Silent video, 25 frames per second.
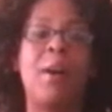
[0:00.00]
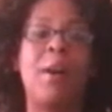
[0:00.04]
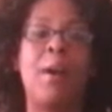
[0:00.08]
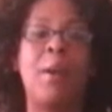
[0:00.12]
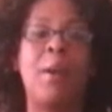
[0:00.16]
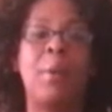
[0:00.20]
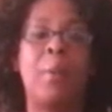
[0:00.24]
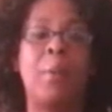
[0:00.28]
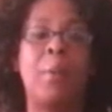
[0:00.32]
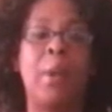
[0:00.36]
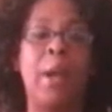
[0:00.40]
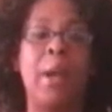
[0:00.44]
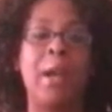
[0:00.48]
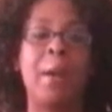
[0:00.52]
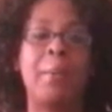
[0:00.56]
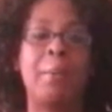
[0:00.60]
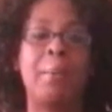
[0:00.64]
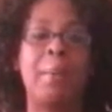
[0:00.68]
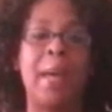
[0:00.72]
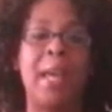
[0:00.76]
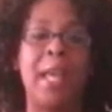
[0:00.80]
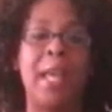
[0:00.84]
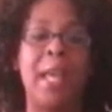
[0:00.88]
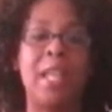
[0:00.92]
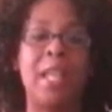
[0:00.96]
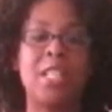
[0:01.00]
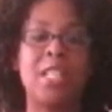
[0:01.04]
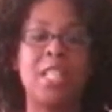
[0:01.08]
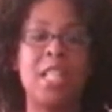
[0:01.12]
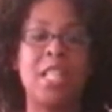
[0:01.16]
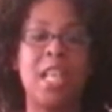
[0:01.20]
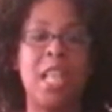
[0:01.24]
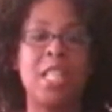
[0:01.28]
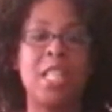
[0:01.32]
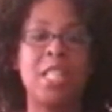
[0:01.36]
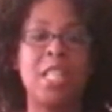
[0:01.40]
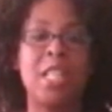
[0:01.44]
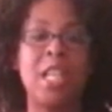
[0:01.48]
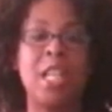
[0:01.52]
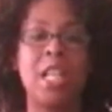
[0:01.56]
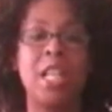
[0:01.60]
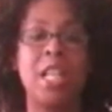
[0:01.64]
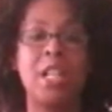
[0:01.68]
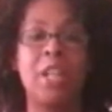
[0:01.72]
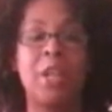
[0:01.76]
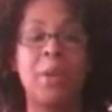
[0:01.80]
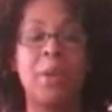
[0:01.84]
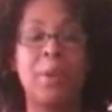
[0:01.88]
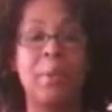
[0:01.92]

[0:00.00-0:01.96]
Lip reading: on where my education and